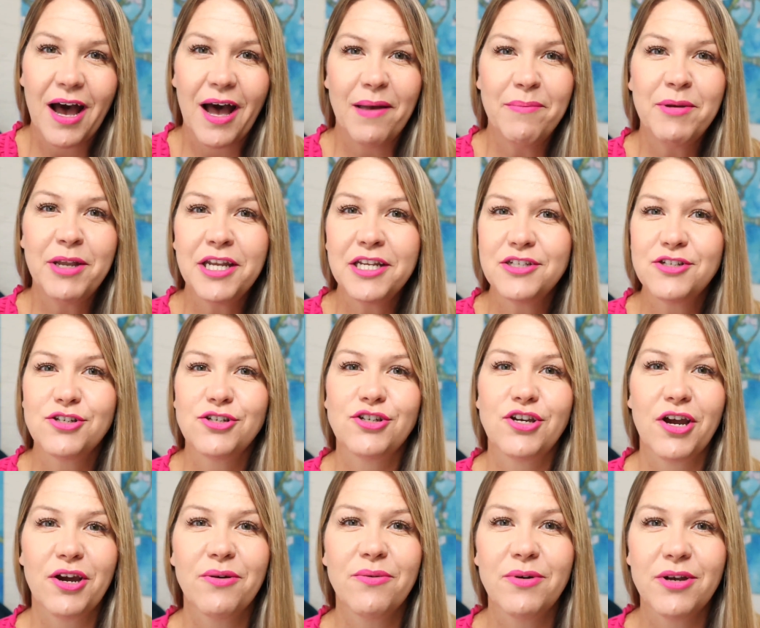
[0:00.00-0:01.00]
I'm going to
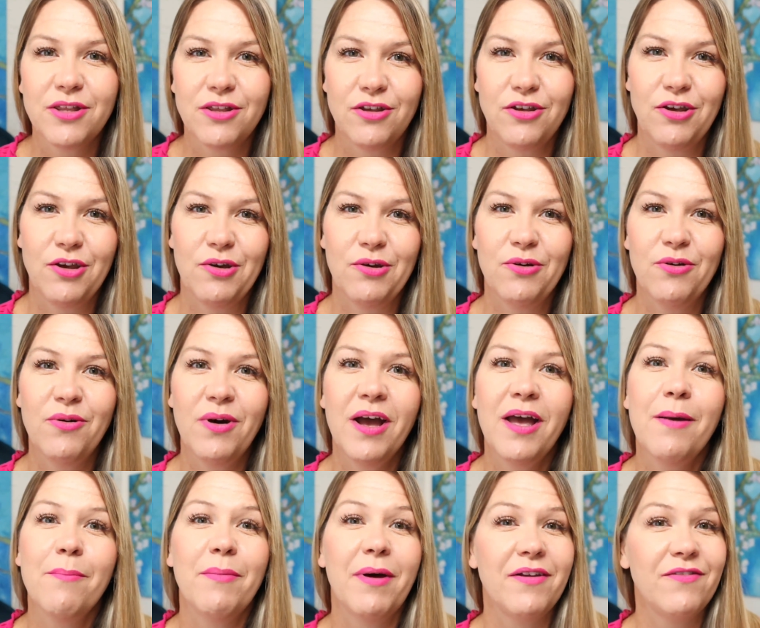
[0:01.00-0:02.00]
share with you
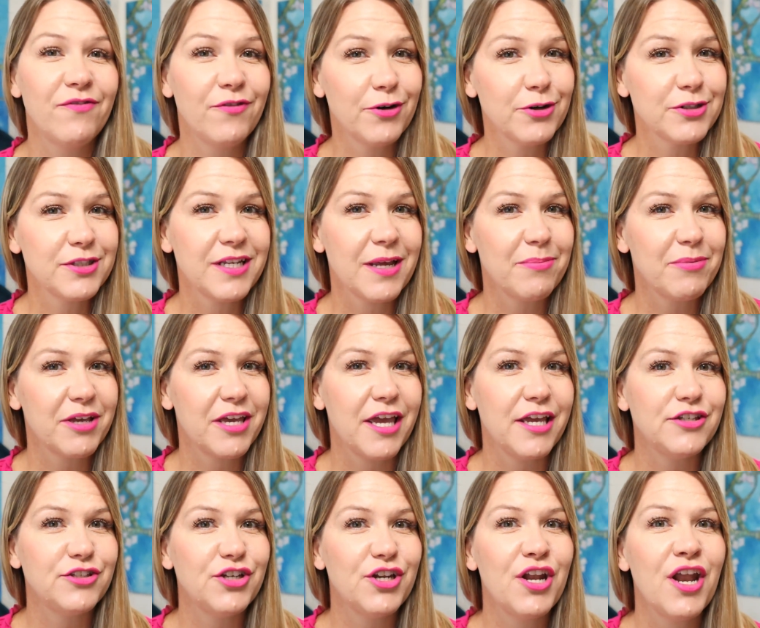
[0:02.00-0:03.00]
my first
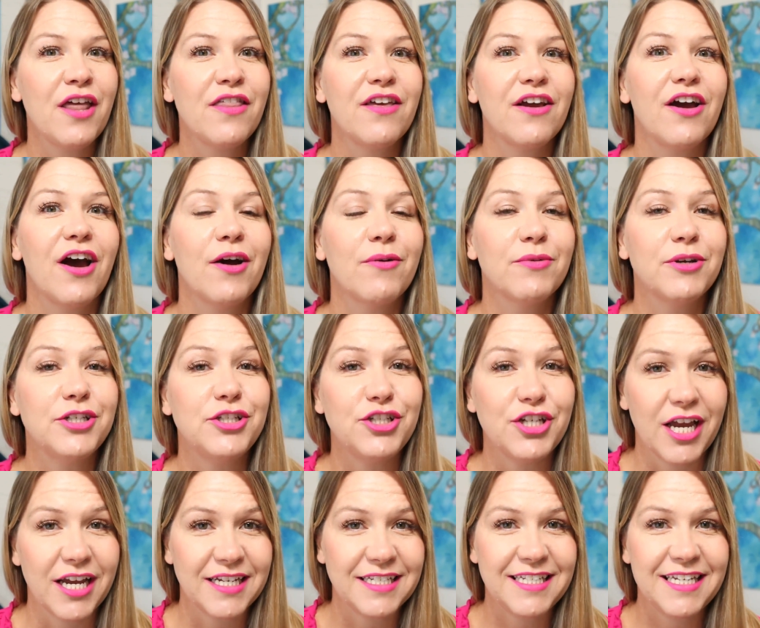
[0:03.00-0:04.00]
application that got
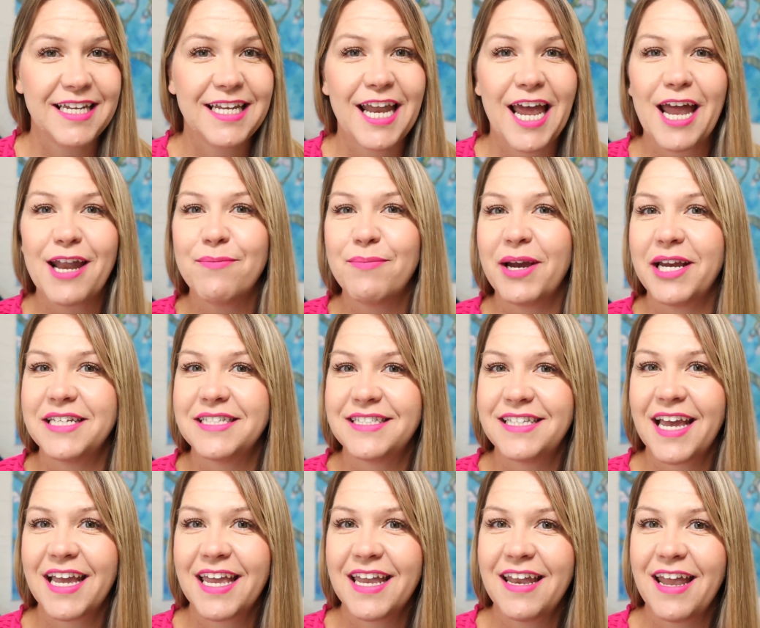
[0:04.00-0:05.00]
rejected and my
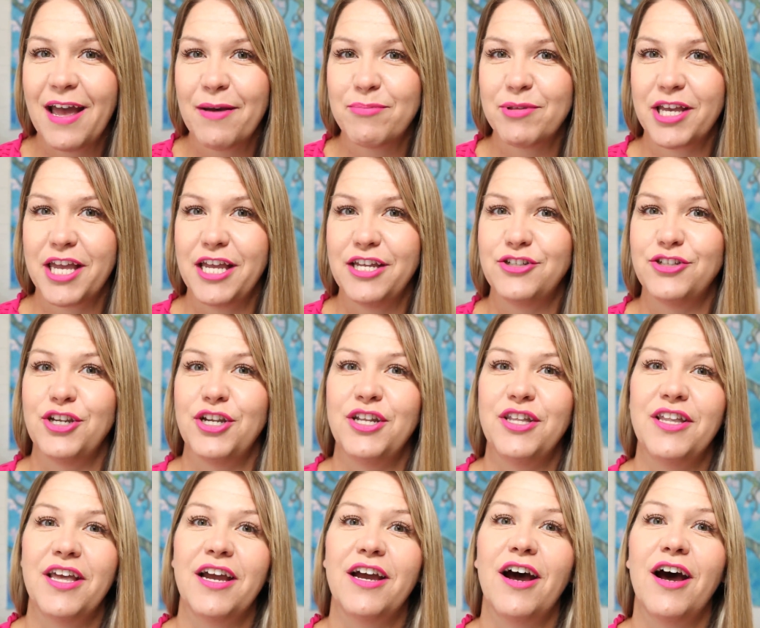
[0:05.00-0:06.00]
second
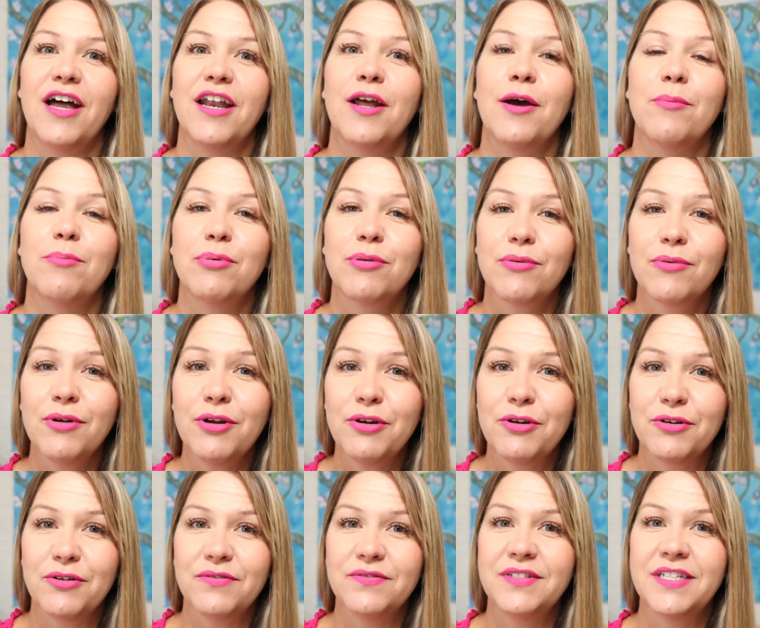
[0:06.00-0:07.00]
application that got
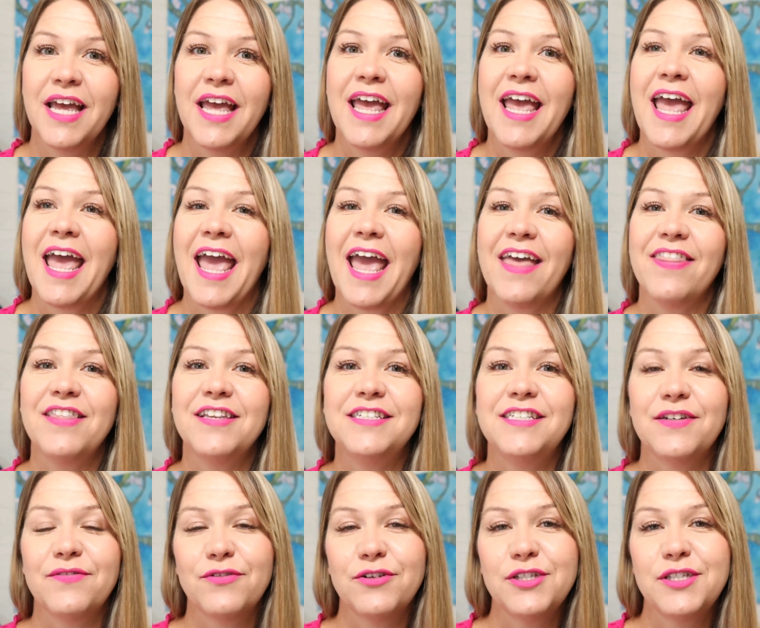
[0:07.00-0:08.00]
approved and the
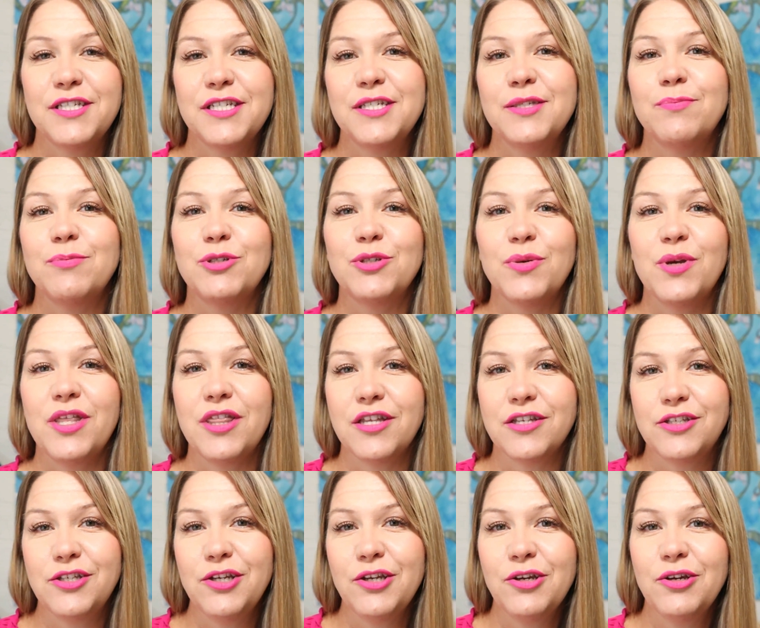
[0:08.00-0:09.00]
differences between
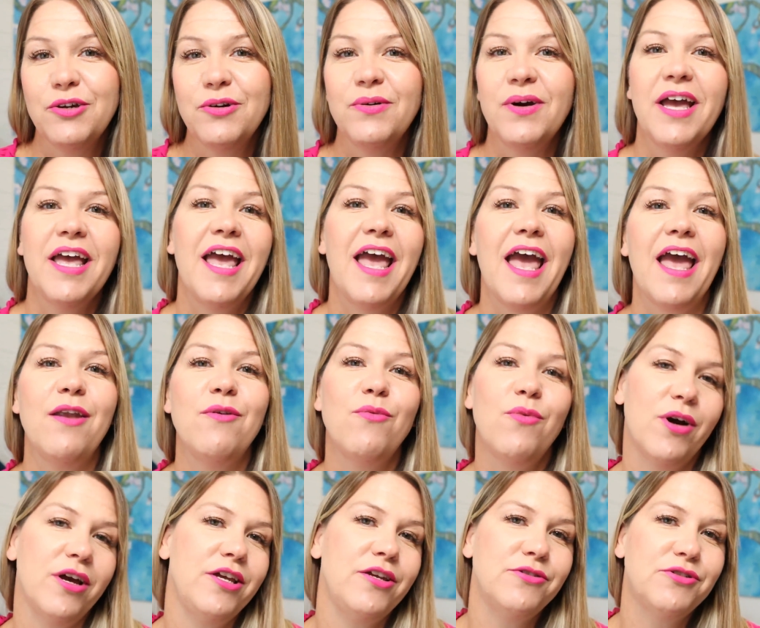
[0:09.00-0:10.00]
the two and
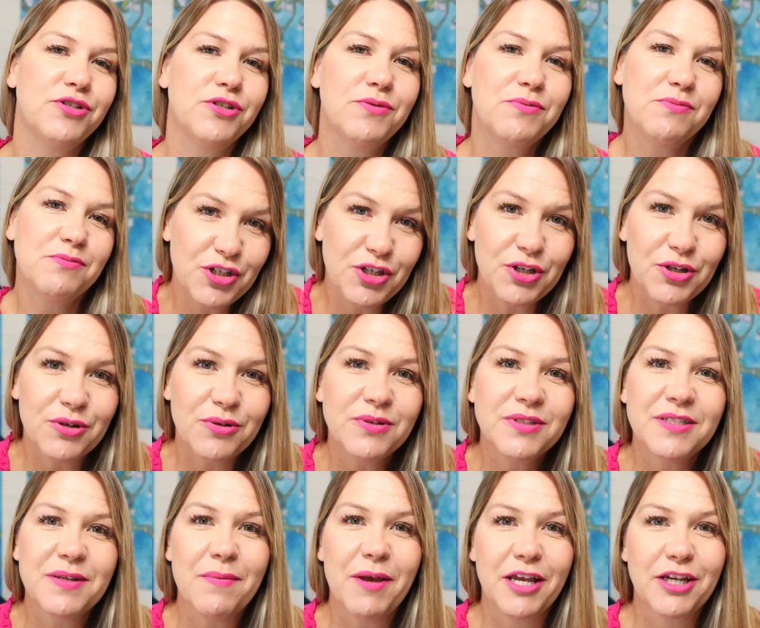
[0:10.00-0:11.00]
what you should do
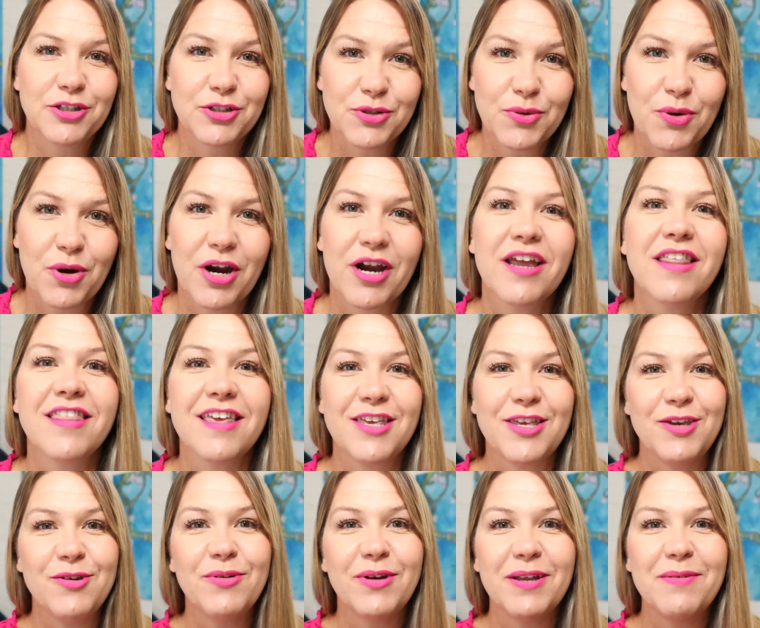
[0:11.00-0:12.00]
to make sure
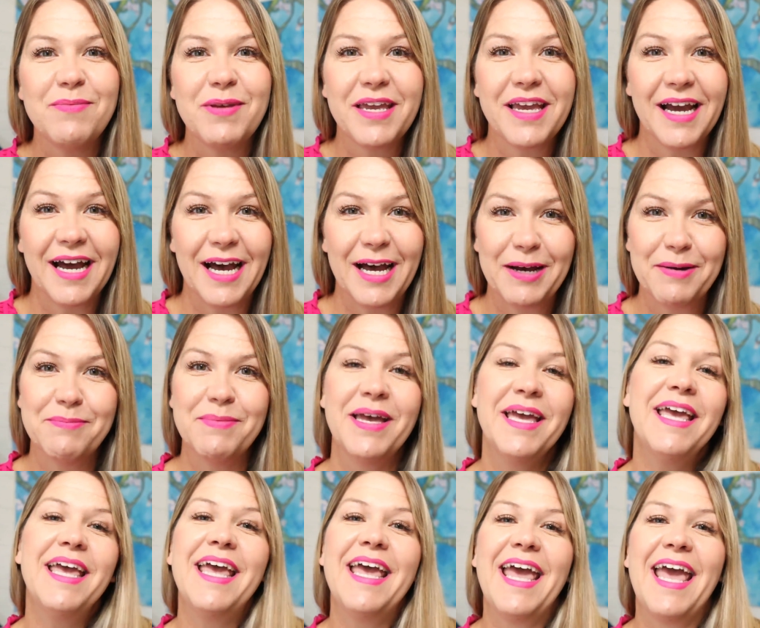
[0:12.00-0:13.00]
that you can become
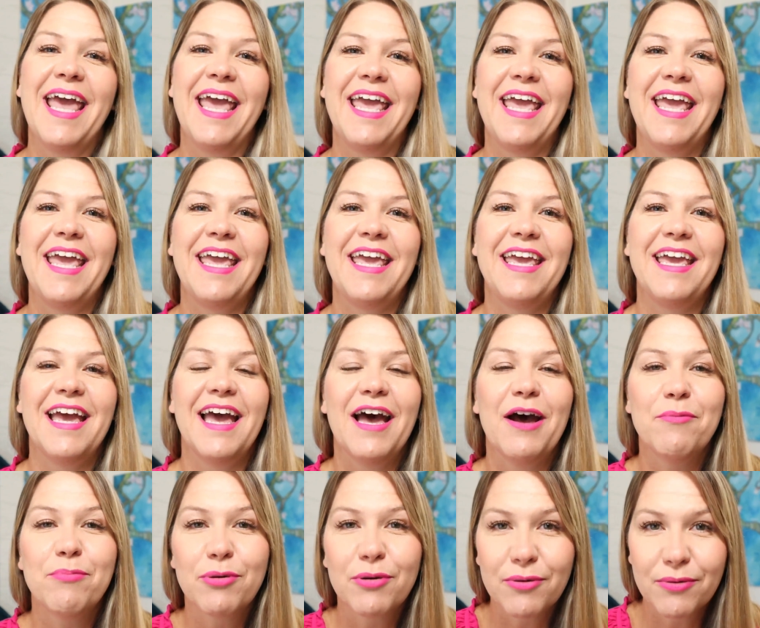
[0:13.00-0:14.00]
an
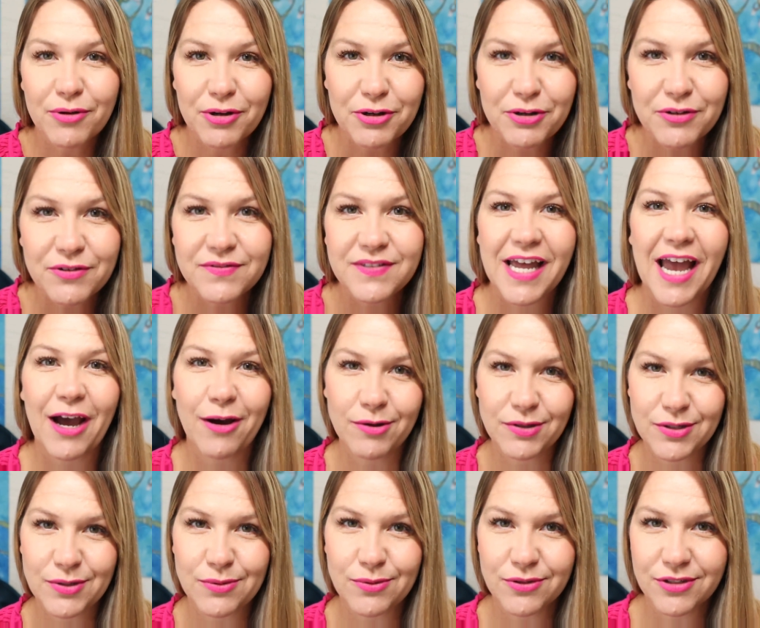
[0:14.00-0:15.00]
approved
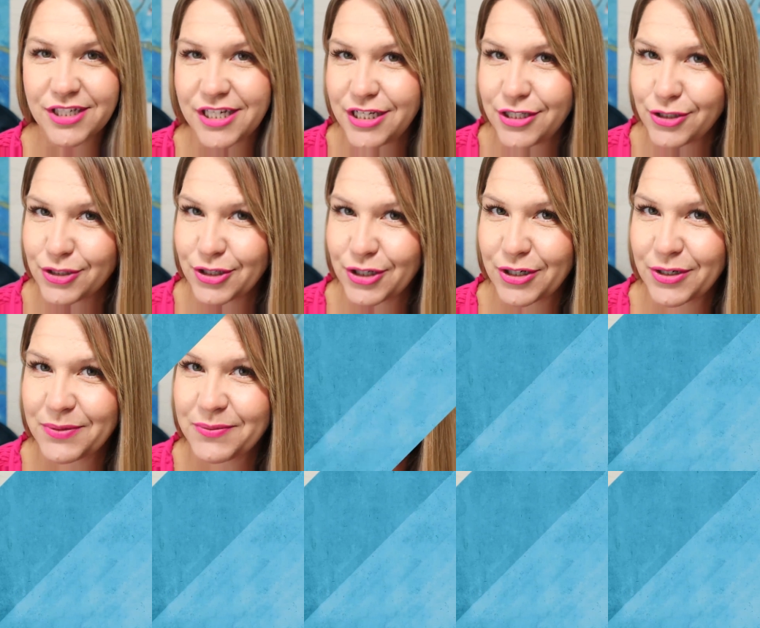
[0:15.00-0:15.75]
Outschool teacher.